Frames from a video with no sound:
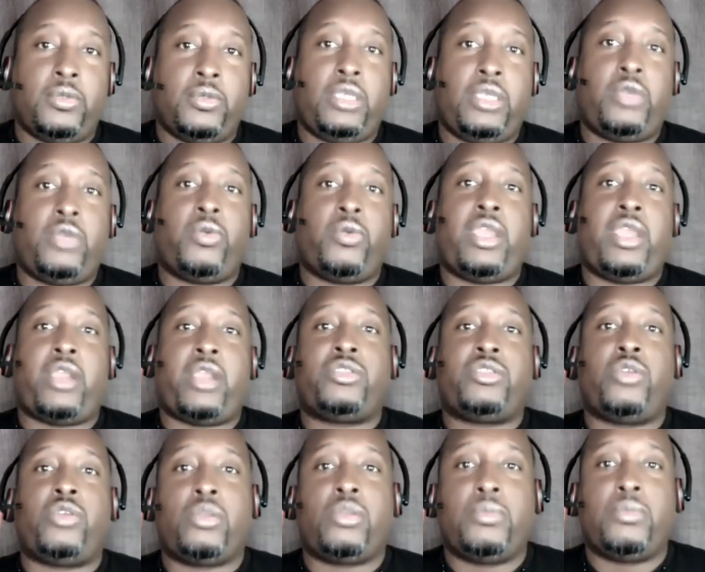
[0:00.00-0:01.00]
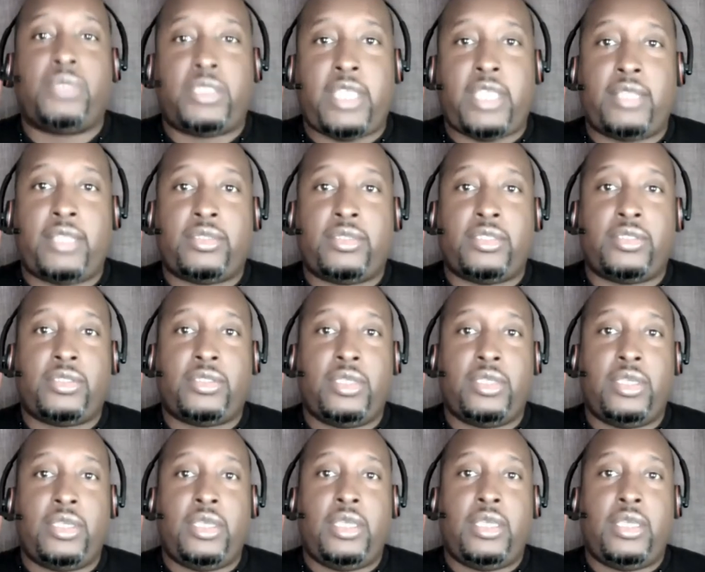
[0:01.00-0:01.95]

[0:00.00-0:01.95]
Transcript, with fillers: we create our circumstances,